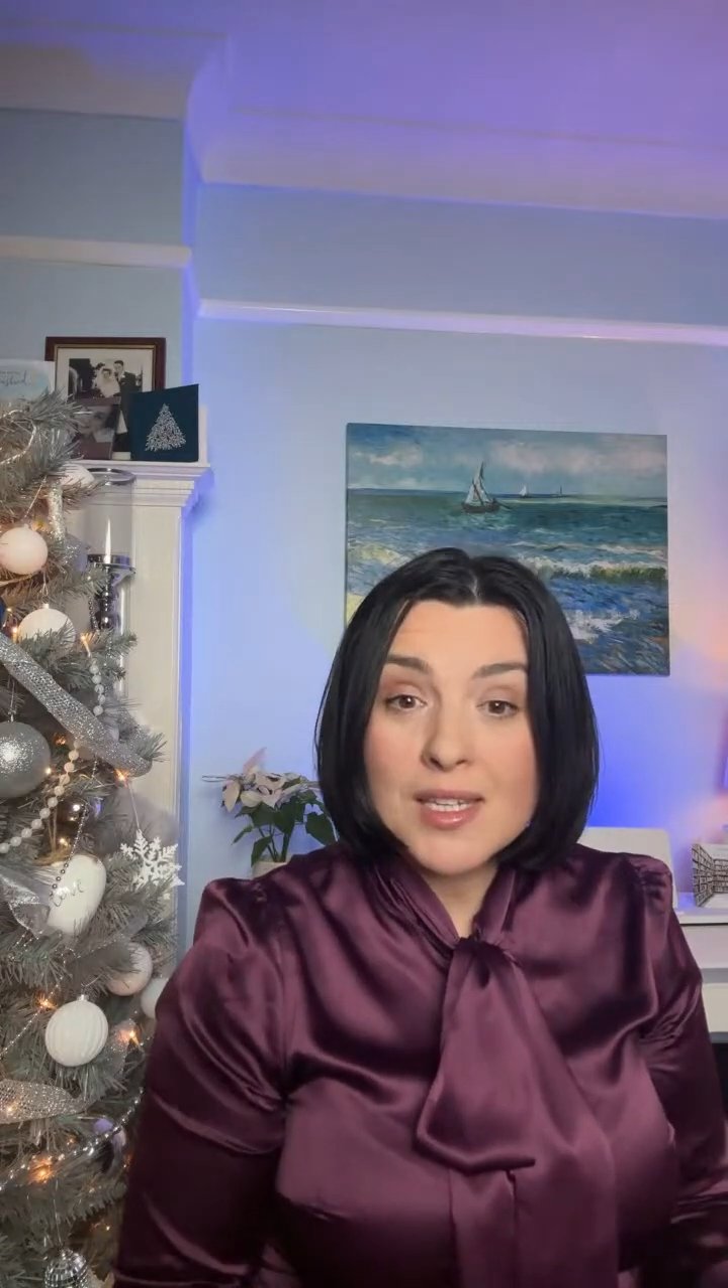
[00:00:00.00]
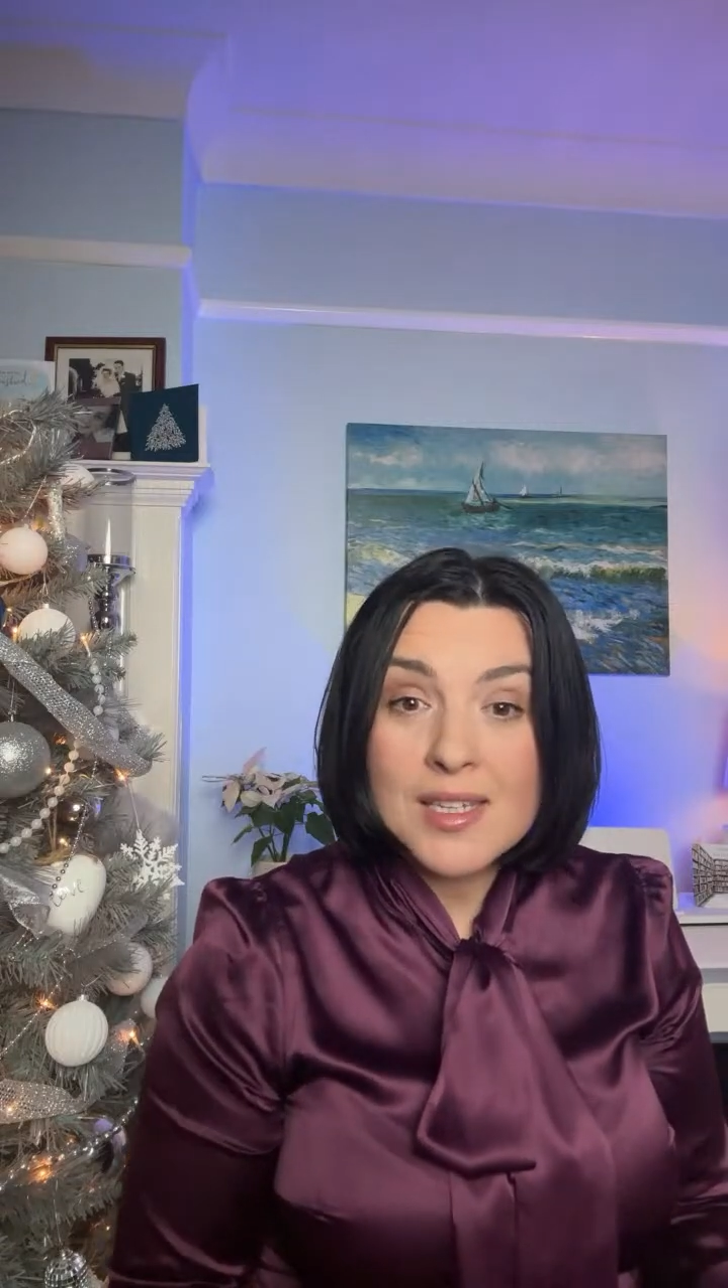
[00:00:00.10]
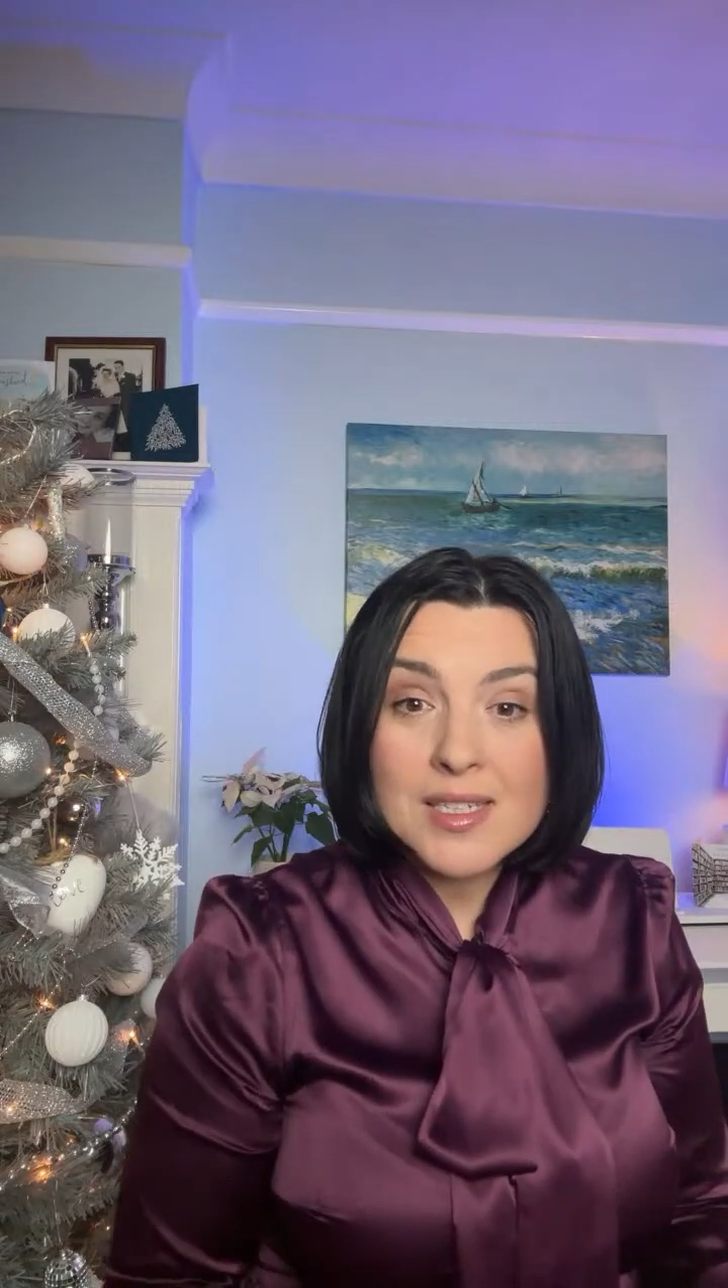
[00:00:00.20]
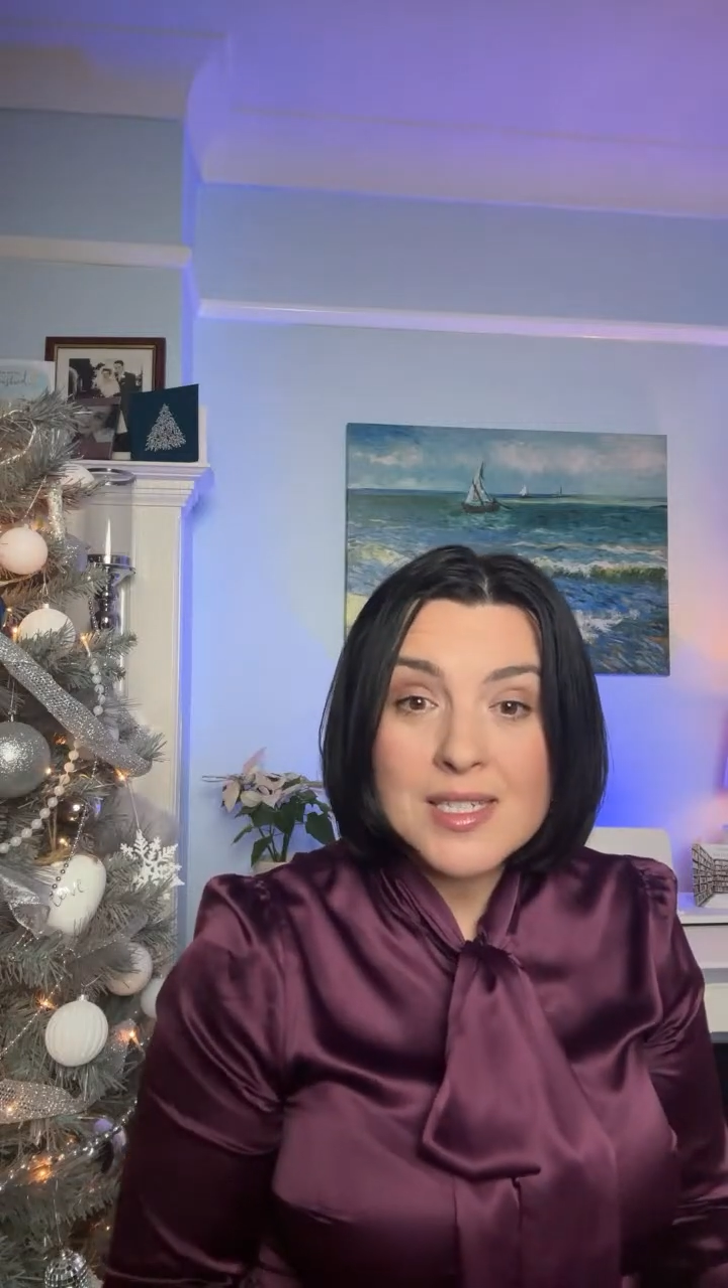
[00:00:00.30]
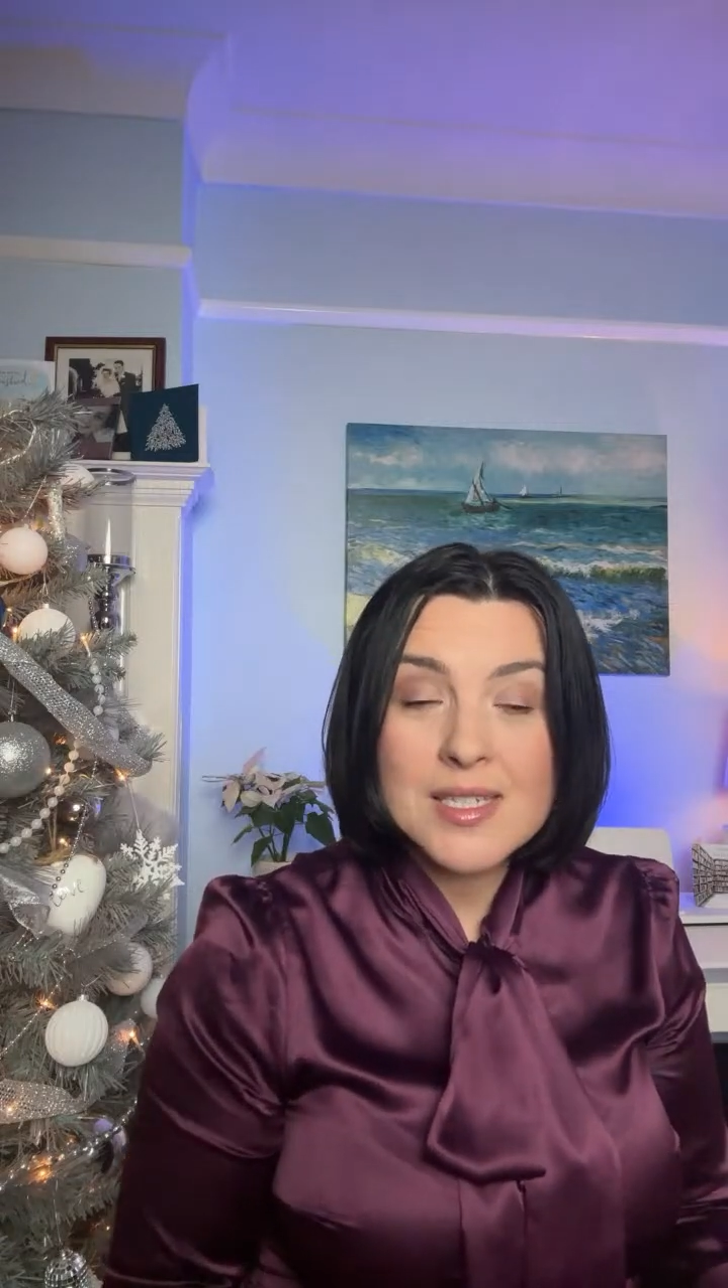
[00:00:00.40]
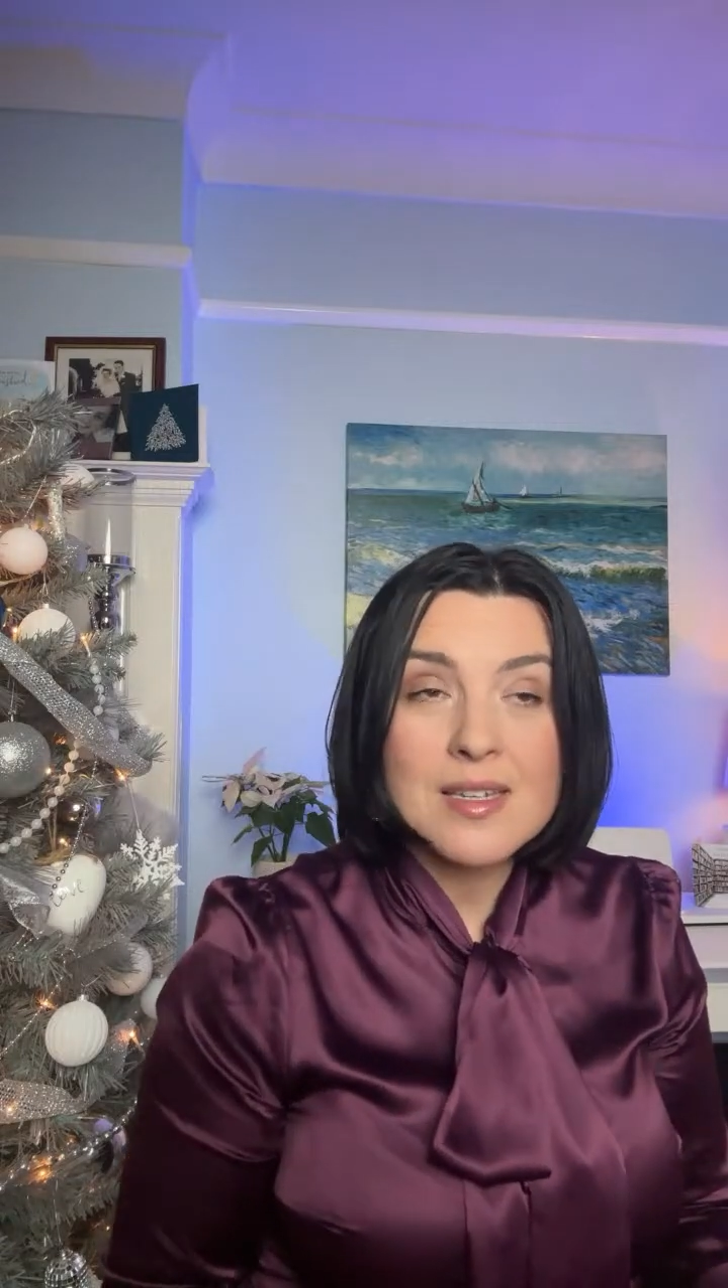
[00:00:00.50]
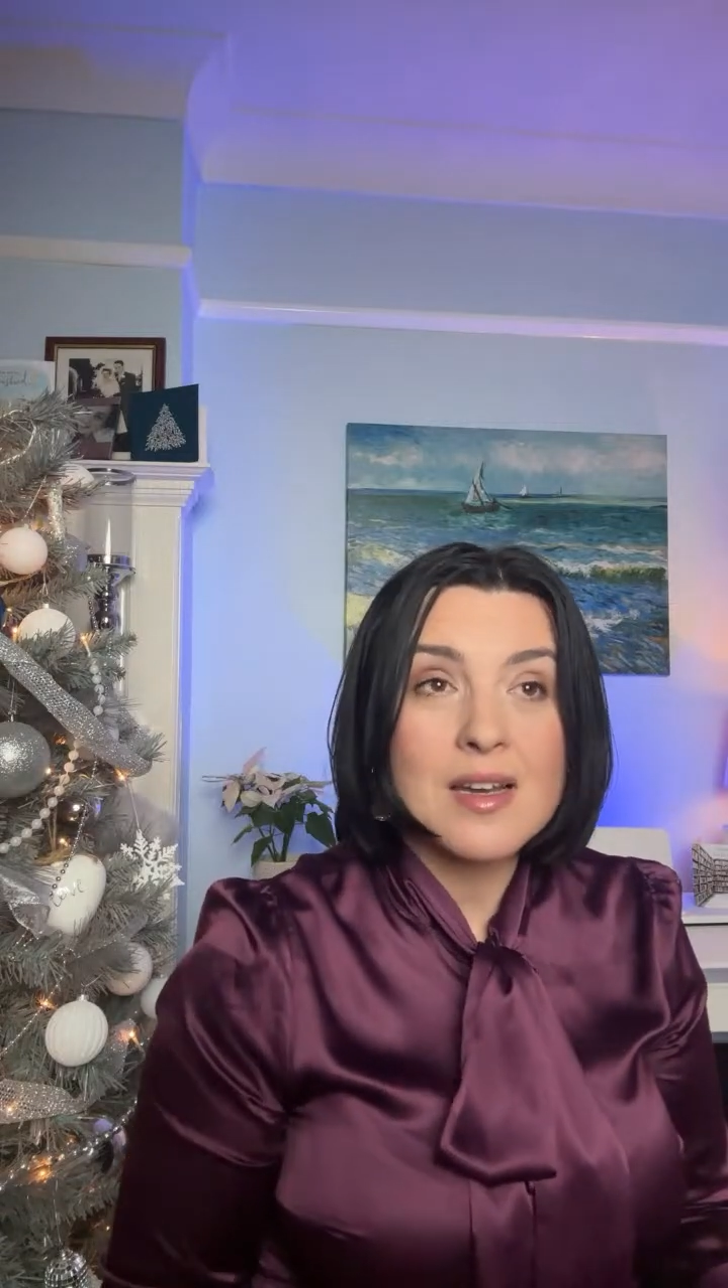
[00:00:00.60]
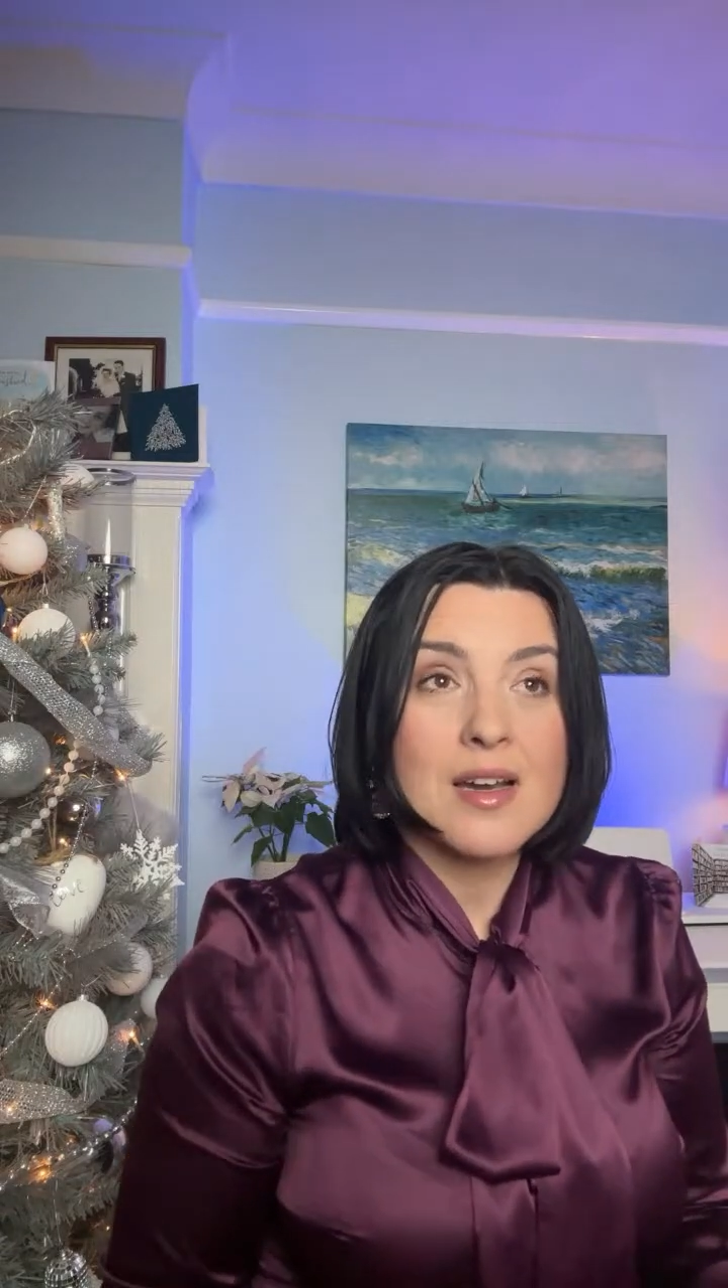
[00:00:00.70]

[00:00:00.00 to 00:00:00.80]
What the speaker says: it?